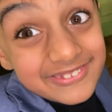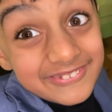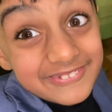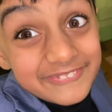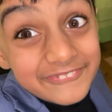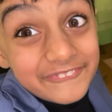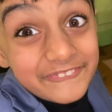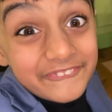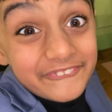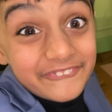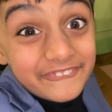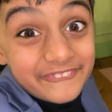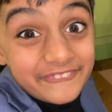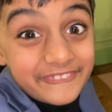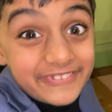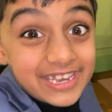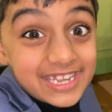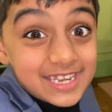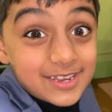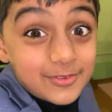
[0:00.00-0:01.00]
Do a
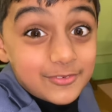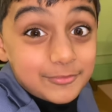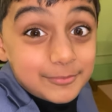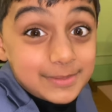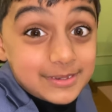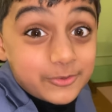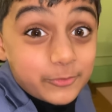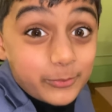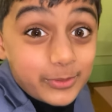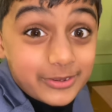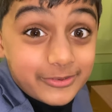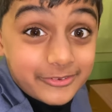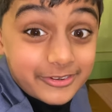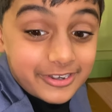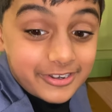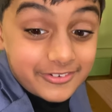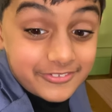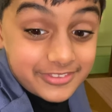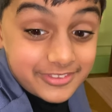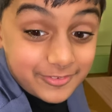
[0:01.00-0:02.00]
video of me doing
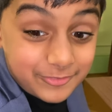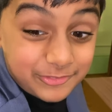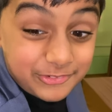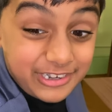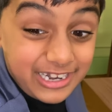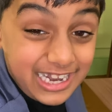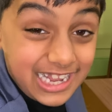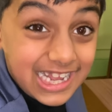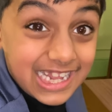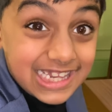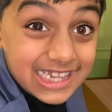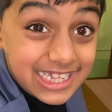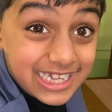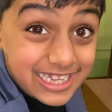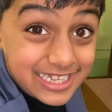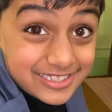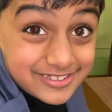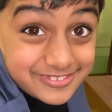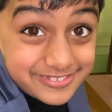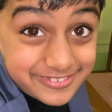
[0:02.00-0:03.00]
the
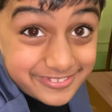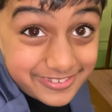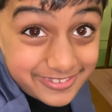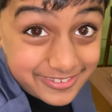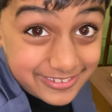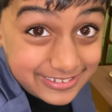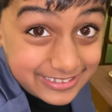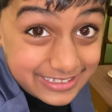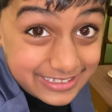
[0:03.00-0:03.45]
Rala song.